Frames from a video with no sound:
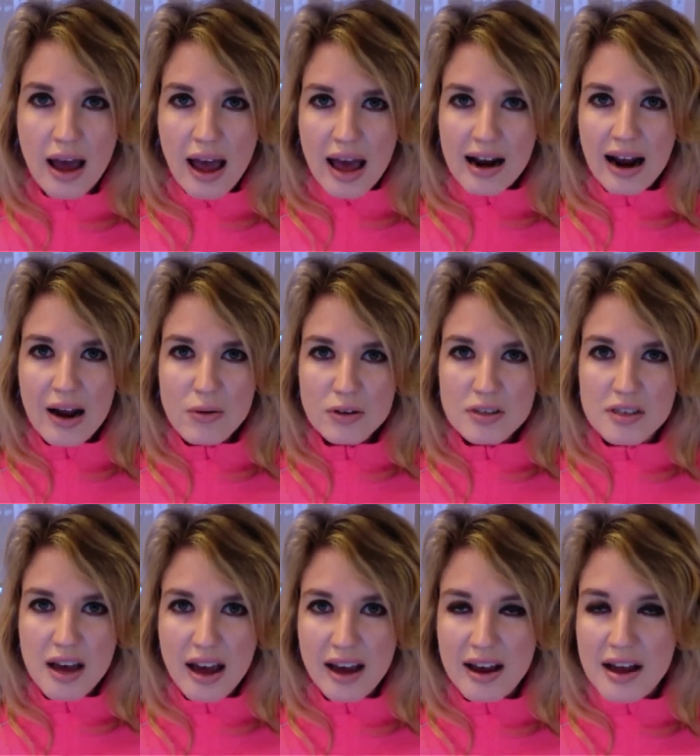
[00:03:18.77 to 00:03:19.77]
And I would
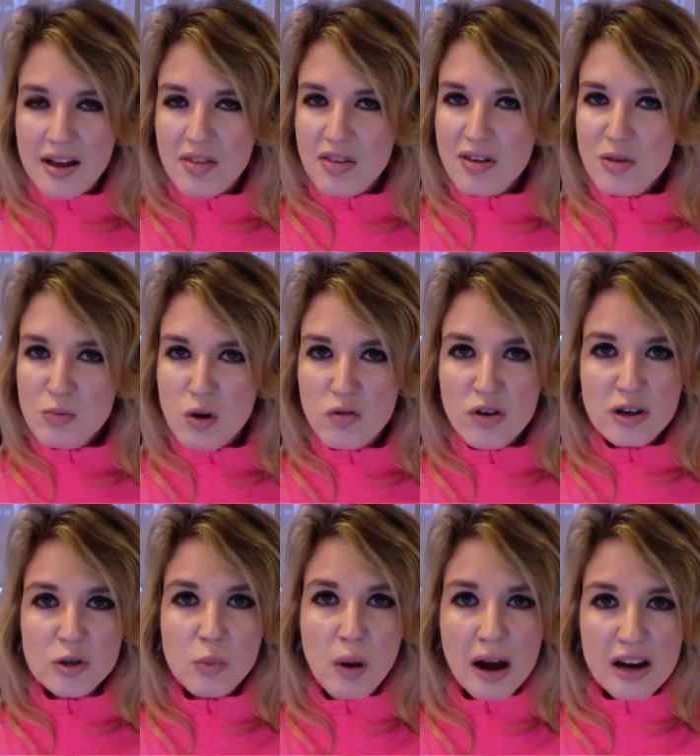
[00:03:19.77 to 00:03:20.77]
say this movie
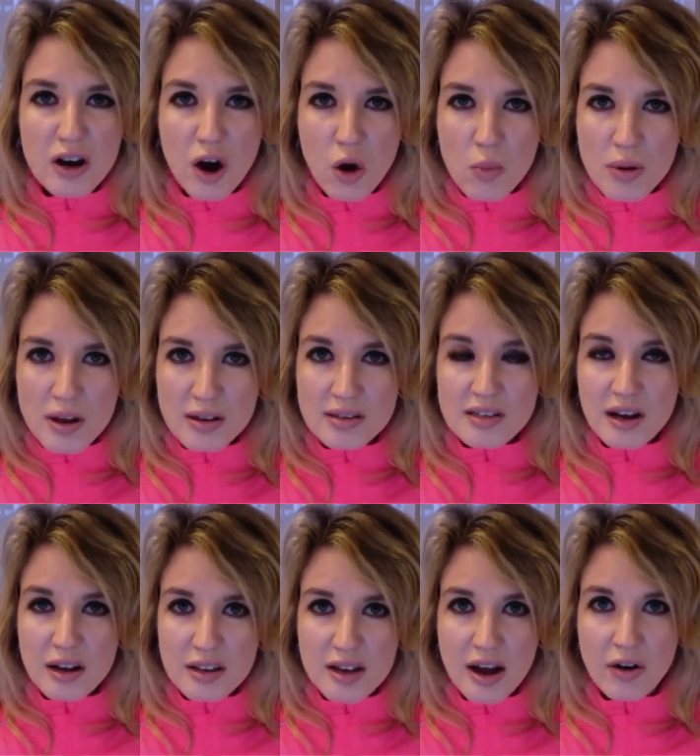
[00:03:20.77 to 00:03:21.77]
is by no means
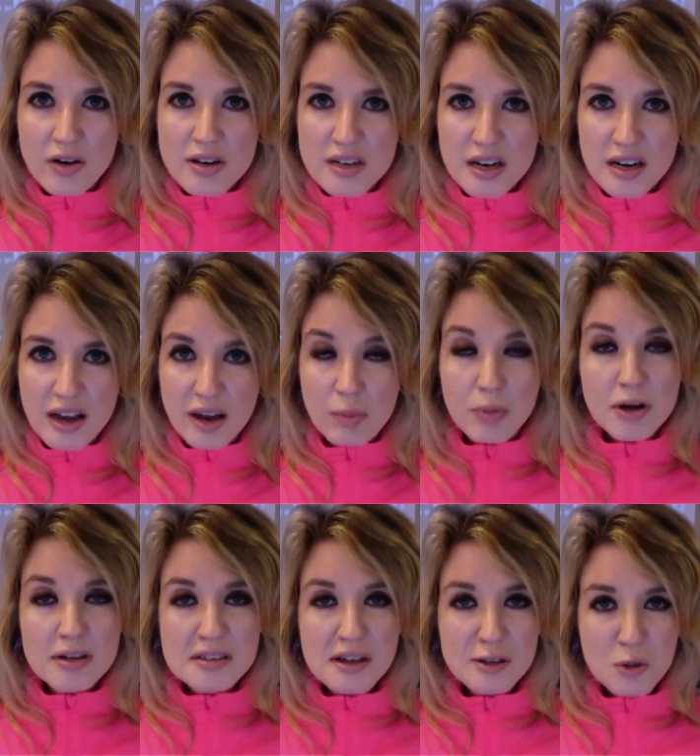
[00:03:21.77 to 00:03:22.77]
a guaranteed hit
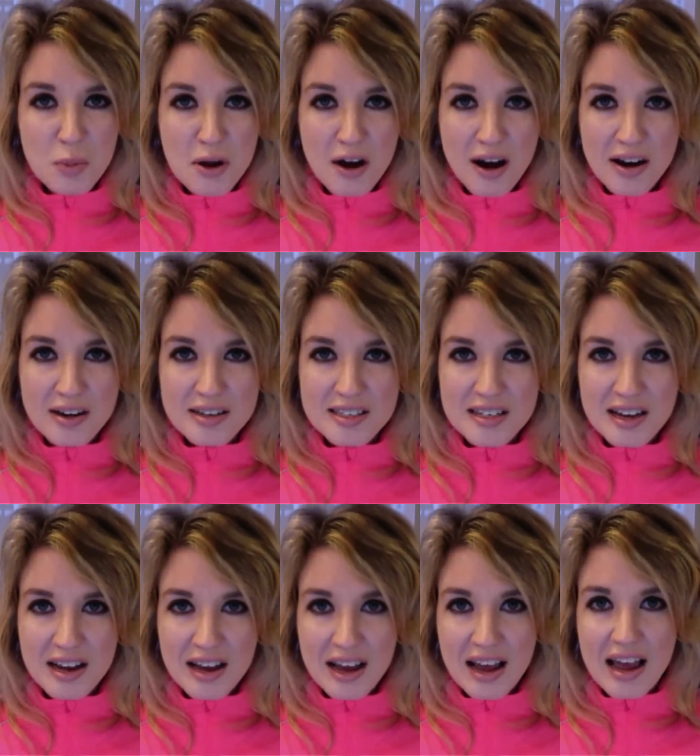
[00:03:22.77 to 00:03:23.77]
because, let's be honest,
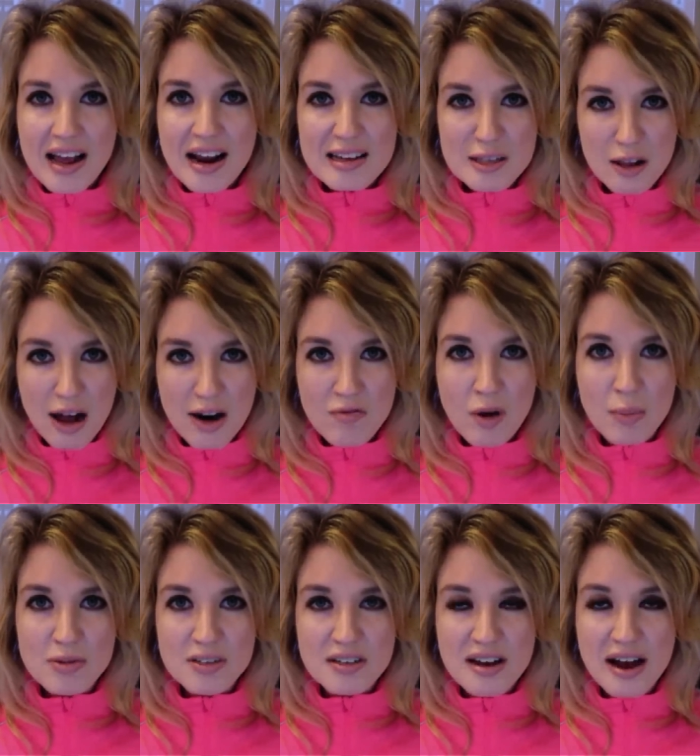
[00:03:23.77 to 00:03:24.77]
it has a lot of
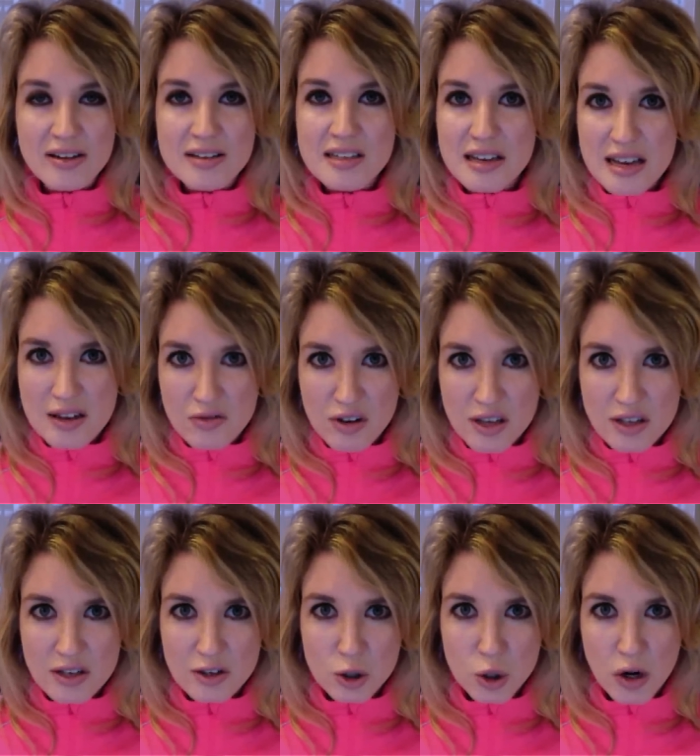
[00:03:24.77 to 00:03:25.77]
ups and downs even in
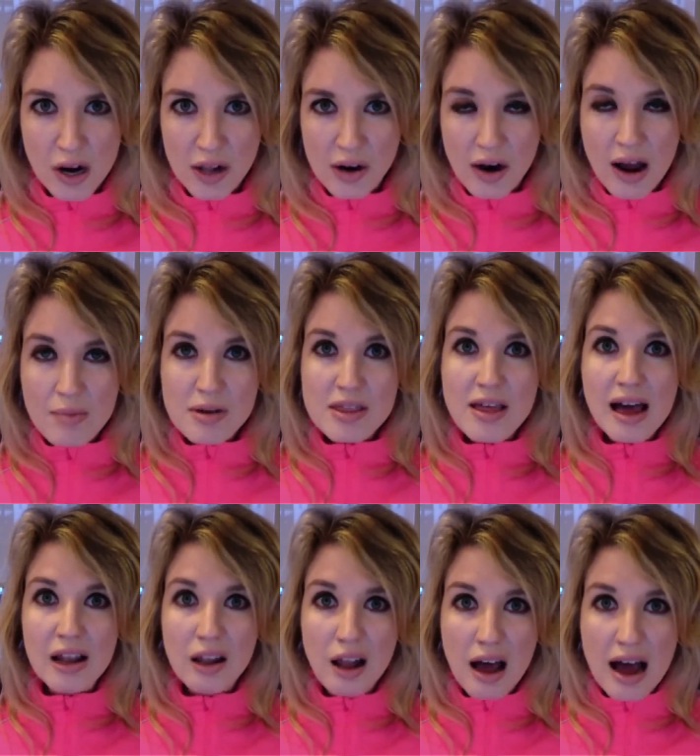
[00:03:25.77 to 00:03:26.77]
this trailer. I mean,
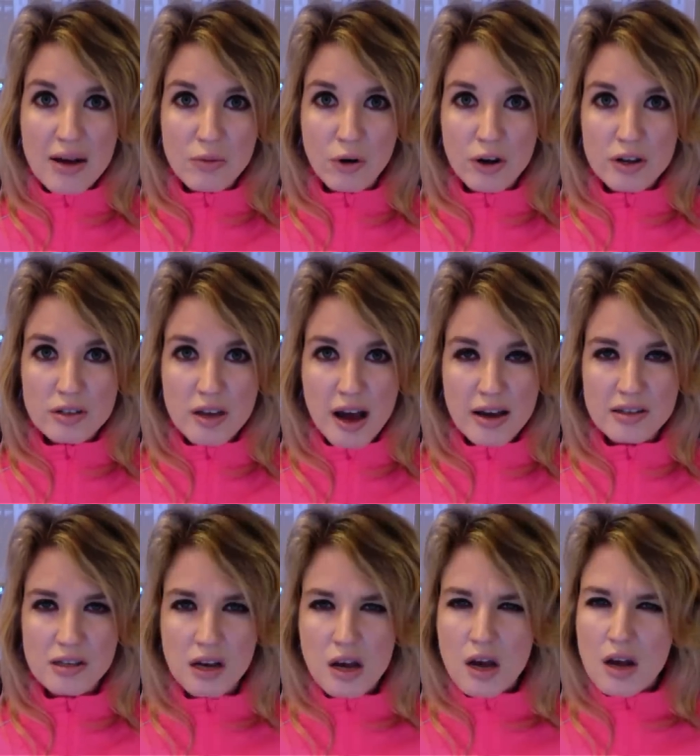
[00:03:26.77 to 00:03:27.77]
that line where he says,